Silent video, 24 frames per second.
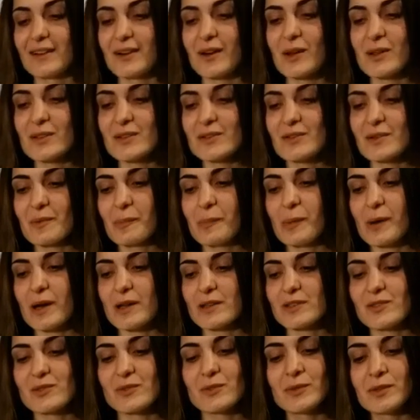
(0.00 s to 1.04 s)
also
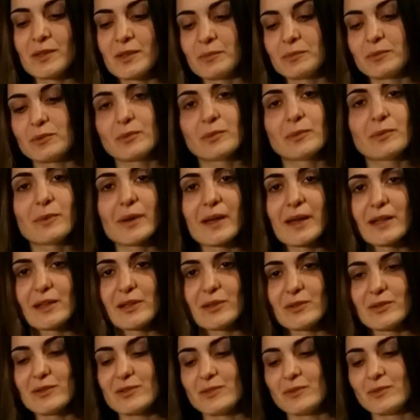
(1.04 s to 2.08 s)
pass to him two
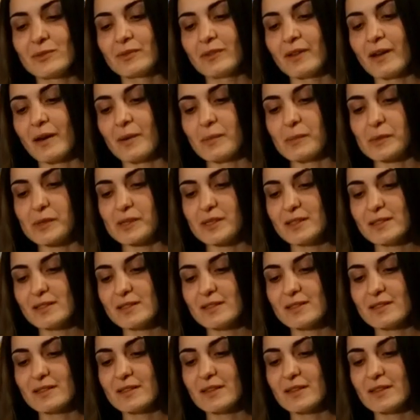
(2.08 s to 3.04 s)
values, two numbers,